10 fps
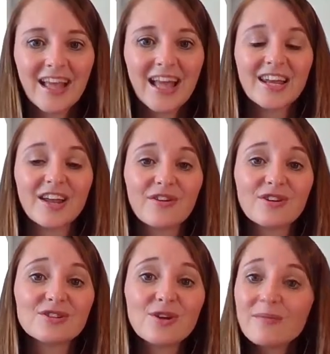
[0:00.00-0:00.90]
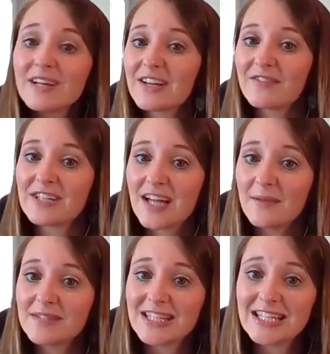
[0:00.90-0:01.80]
Now, there are so many different
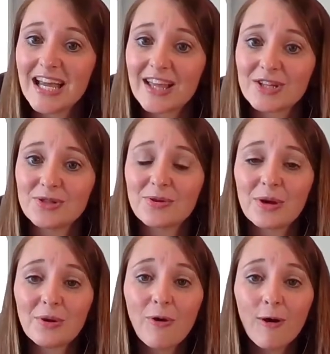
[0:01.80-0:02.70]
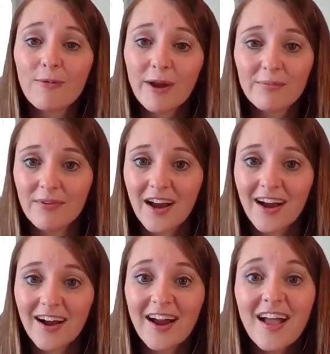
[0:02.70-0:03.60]
times of the day that you can incorporate
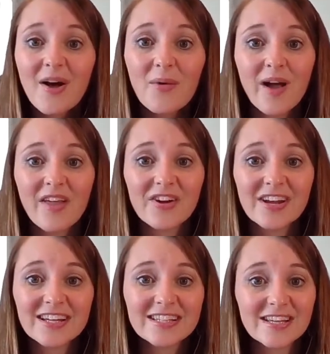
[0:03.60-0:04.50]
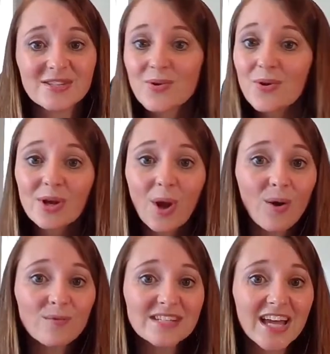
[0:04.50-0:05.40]
prayer, whether it is a school at
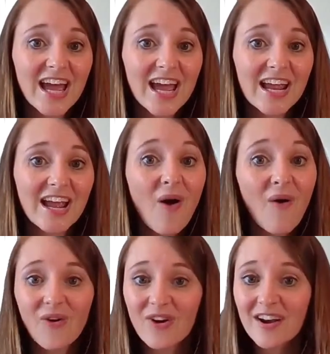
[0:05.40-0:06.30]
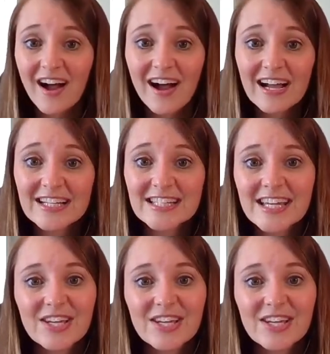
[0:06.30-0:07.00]
home day or not.